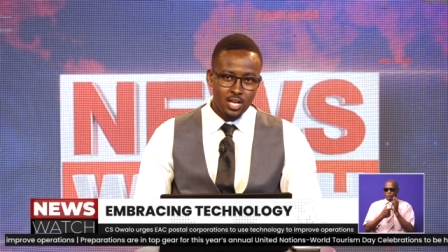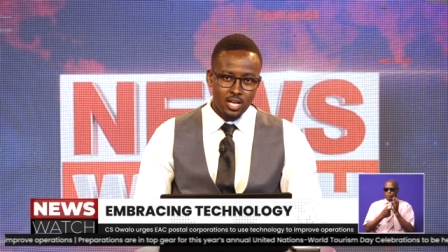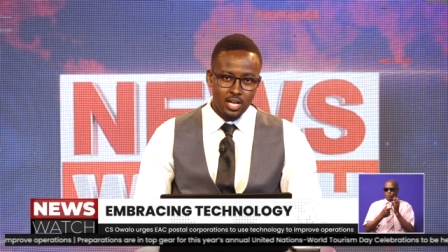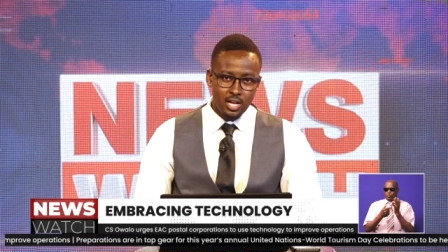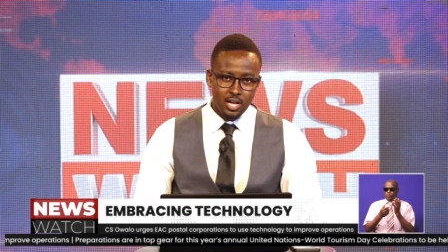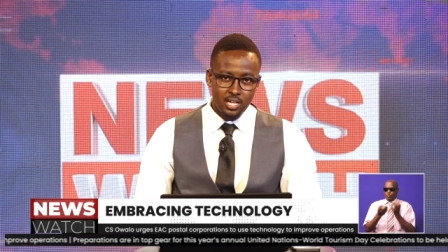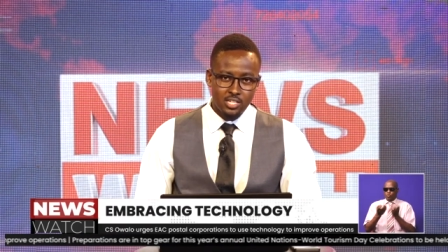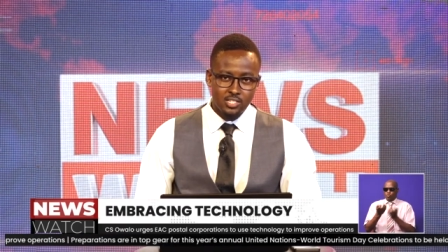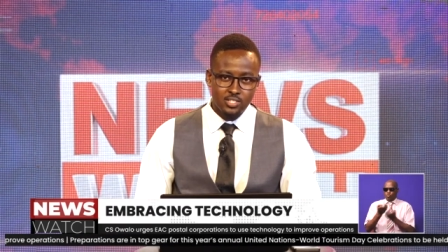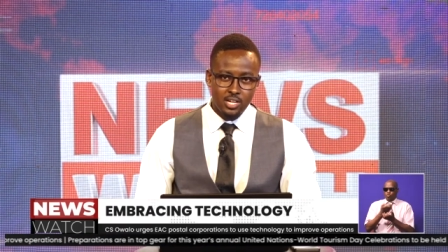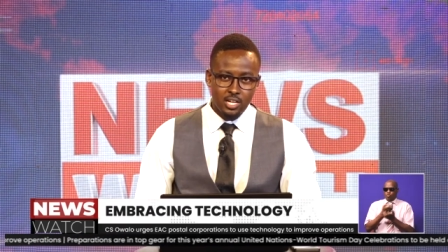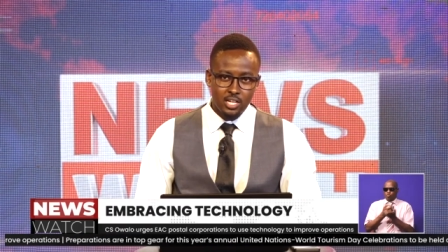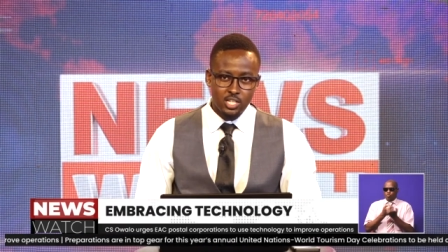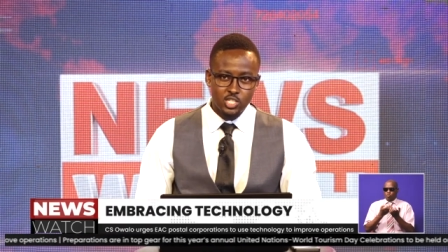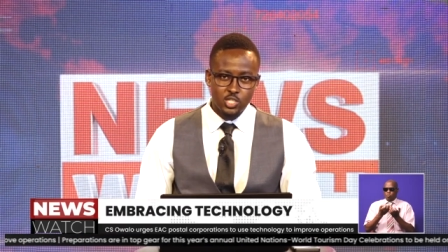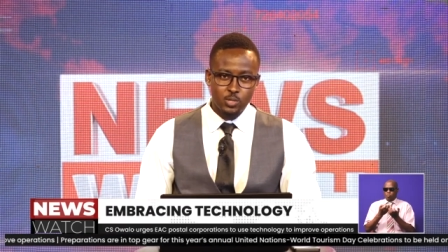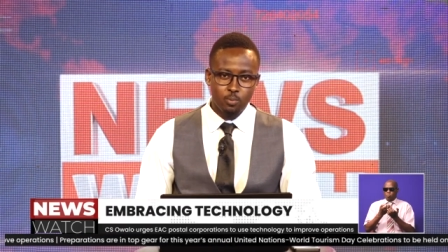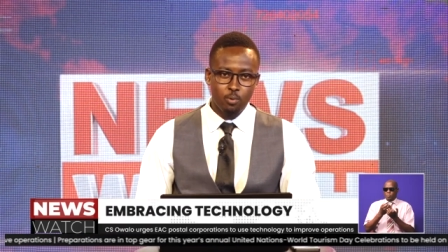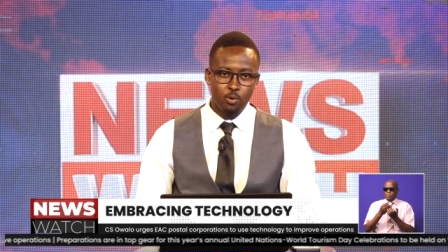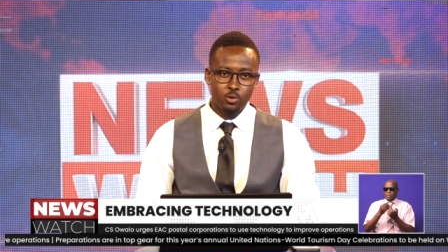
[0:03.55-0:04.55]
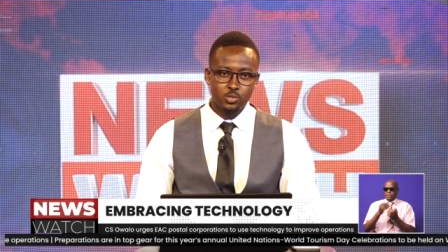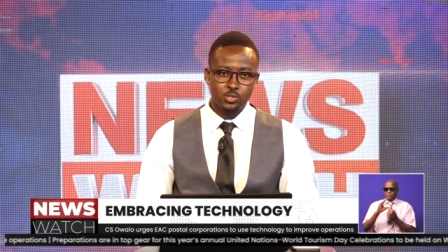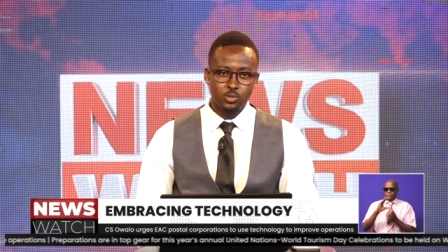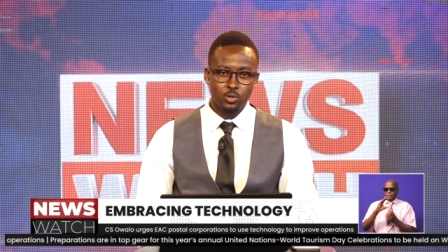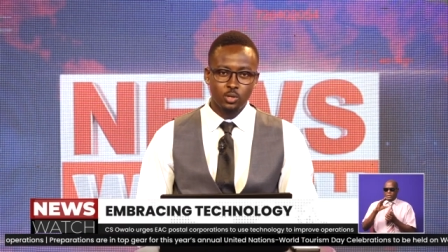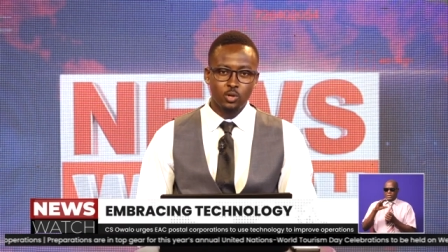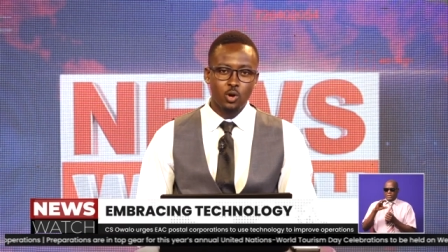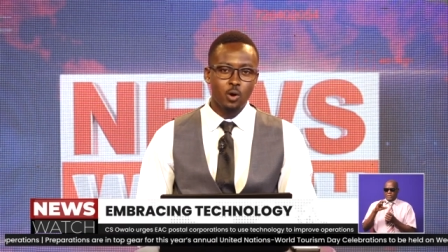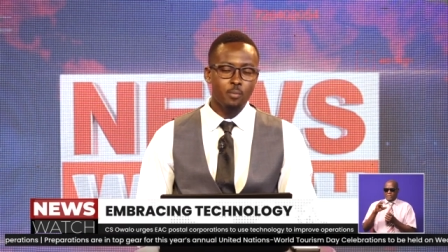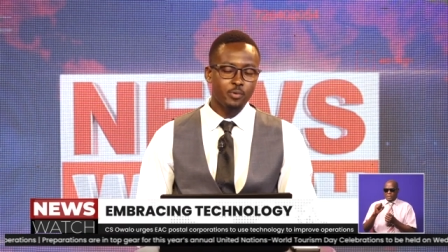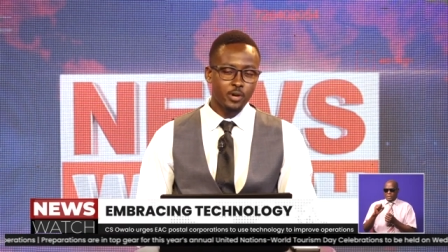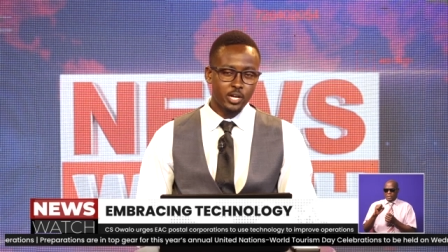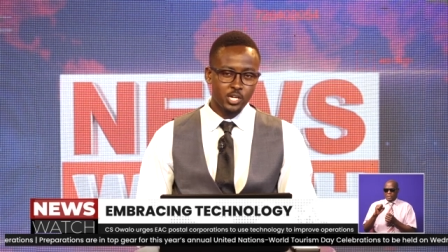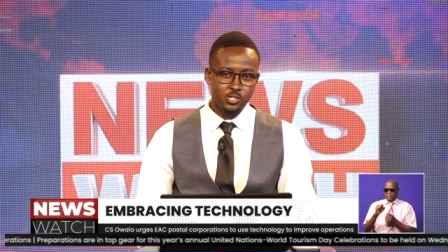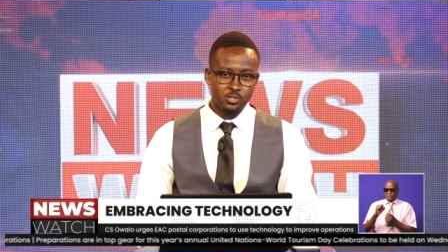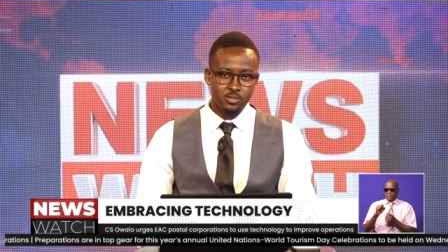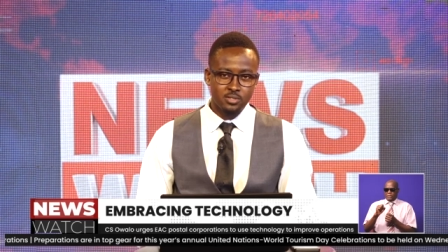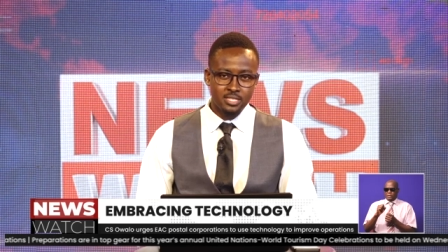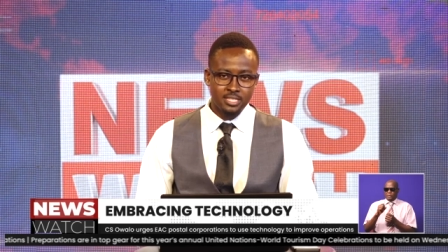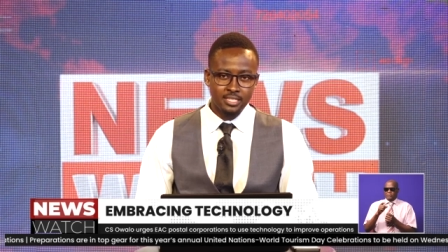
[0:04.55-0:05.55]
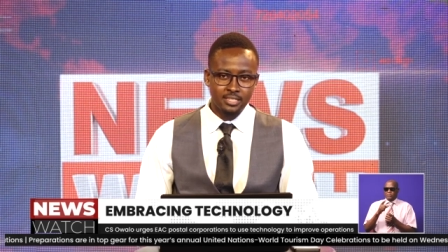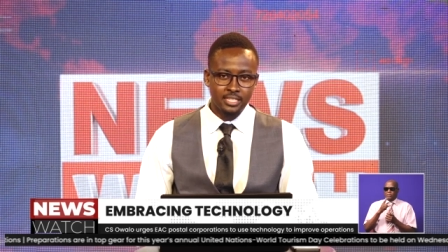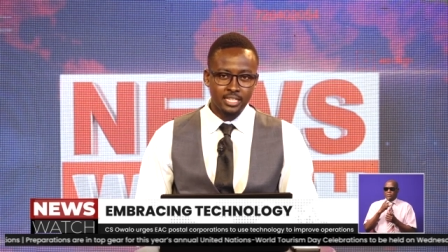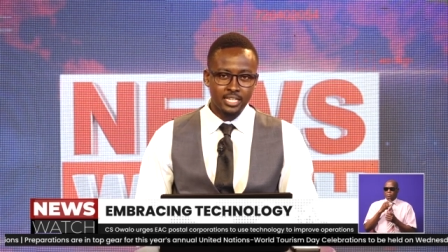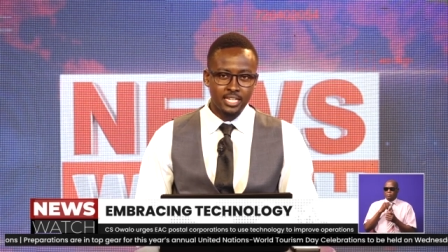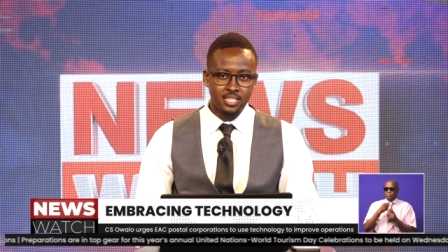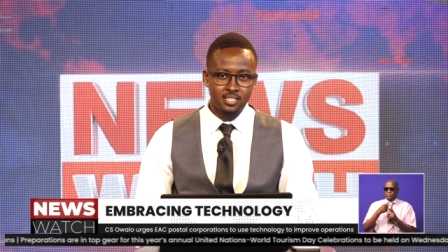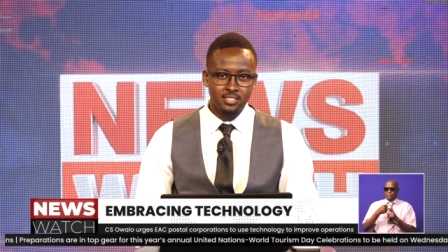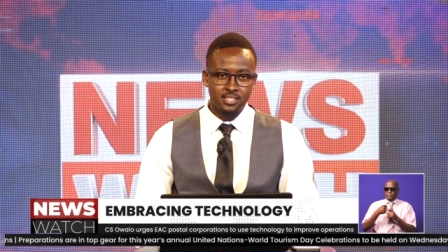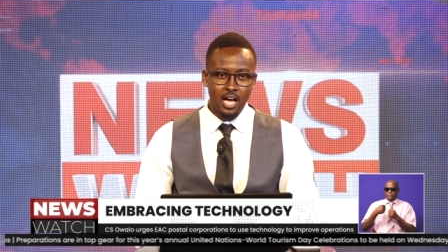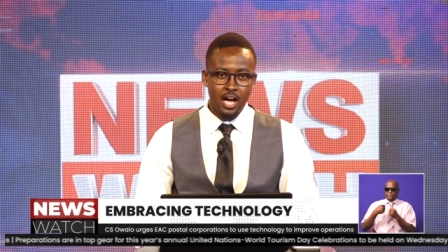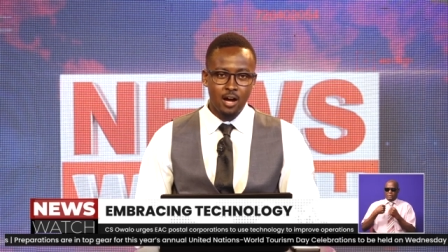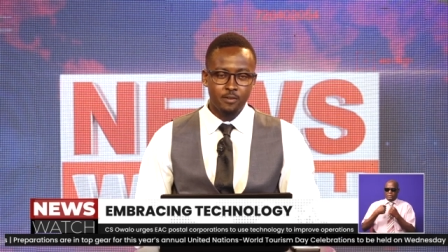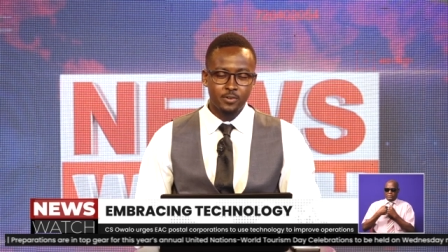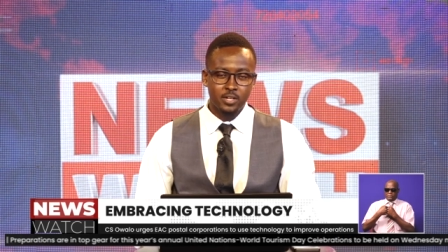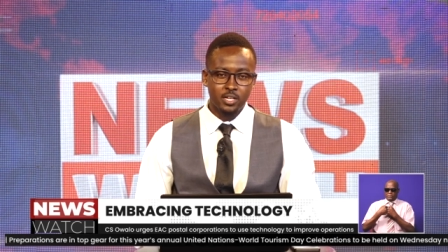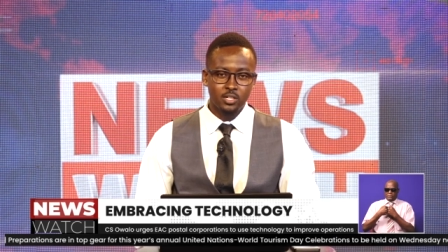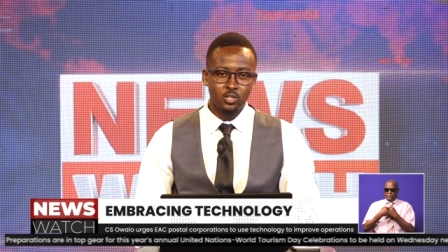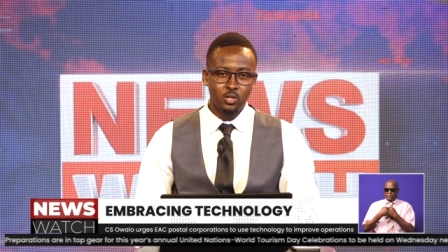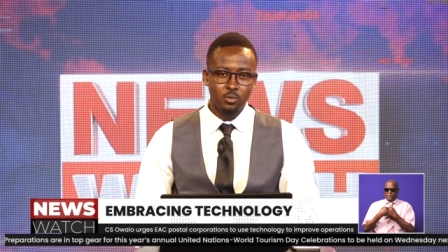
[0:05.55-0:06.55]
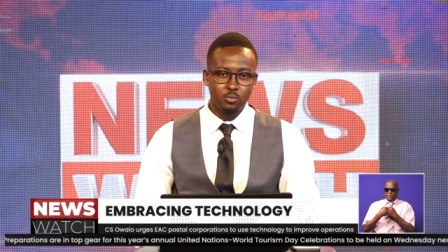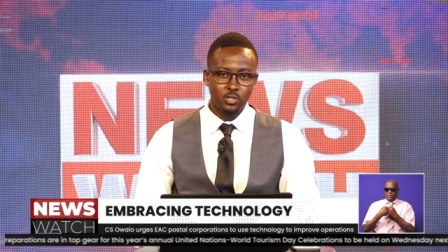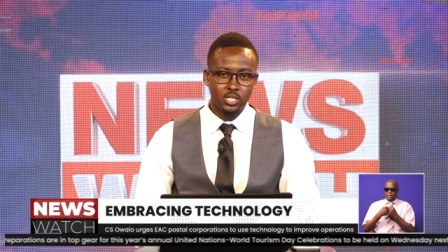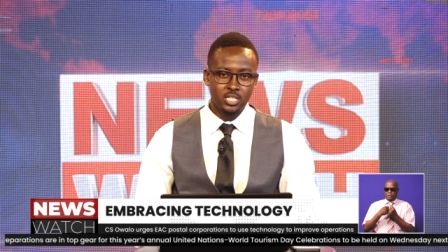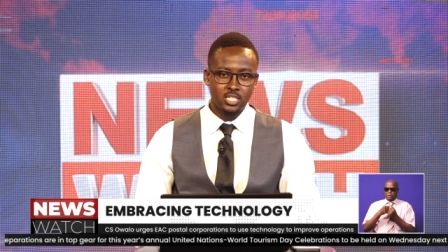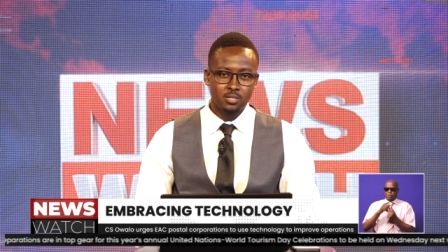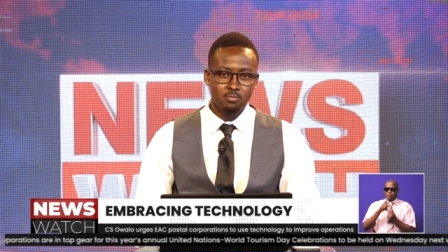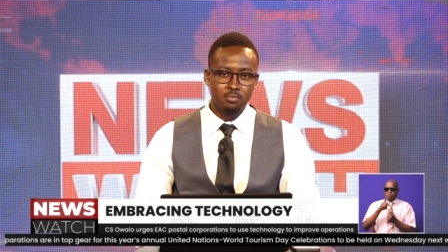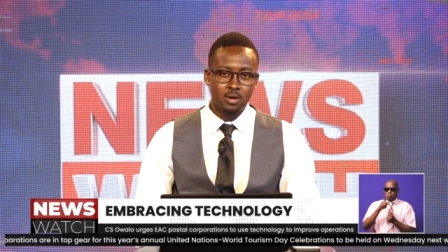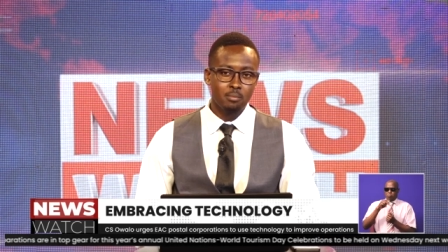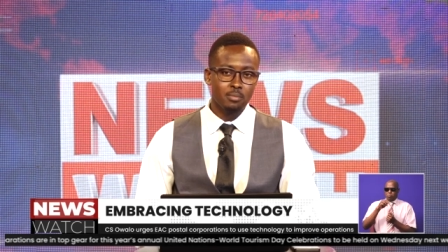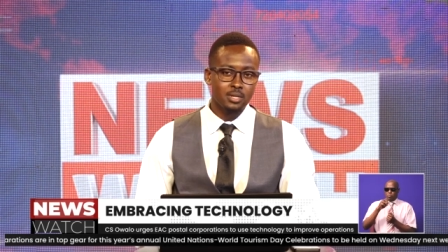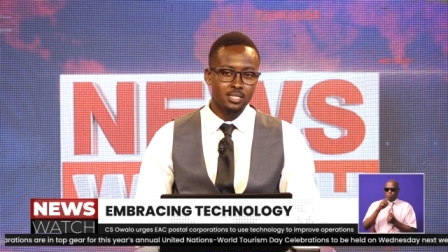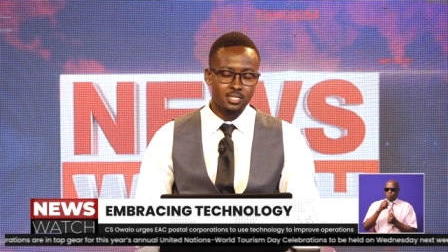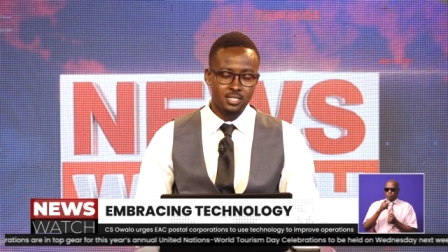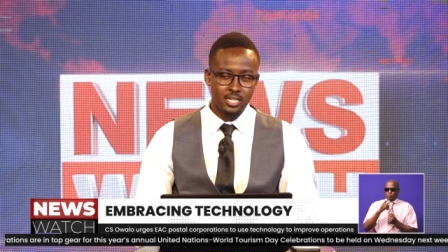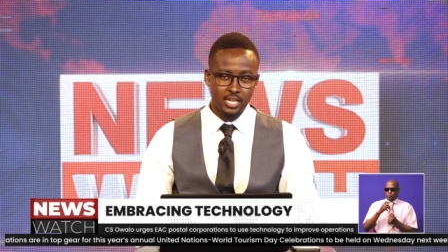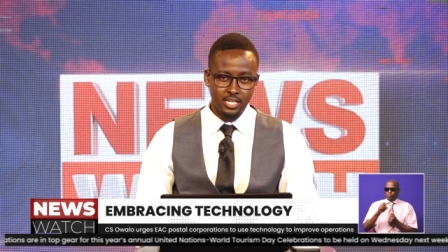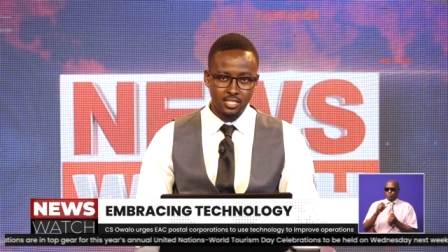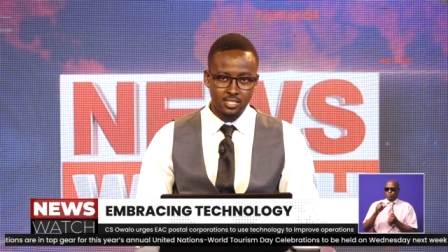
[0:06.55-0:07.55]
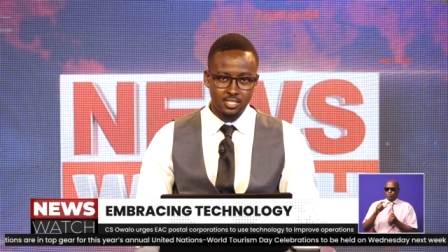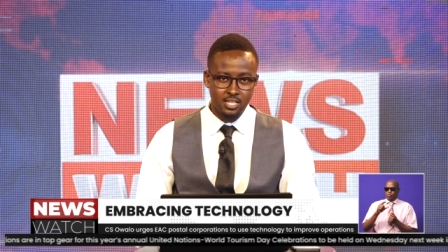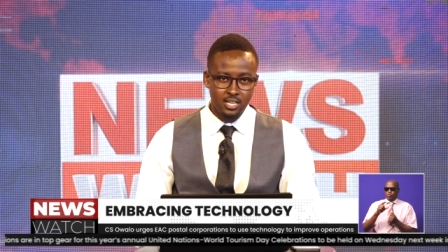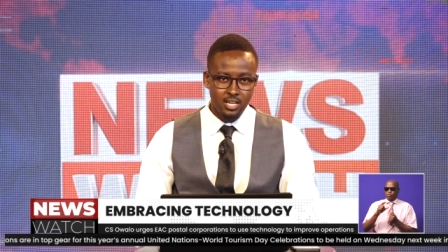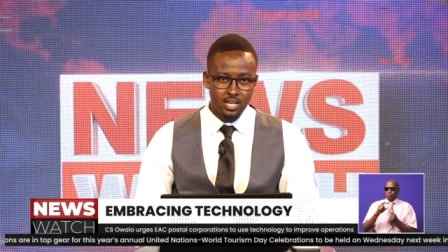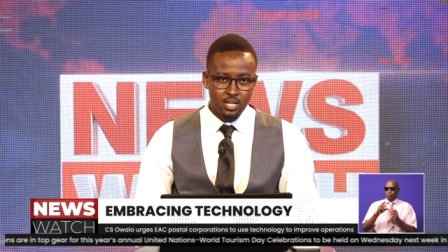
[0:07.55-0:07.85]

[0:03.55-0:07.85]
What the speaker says: has challenged postal corporations in the East African Community member states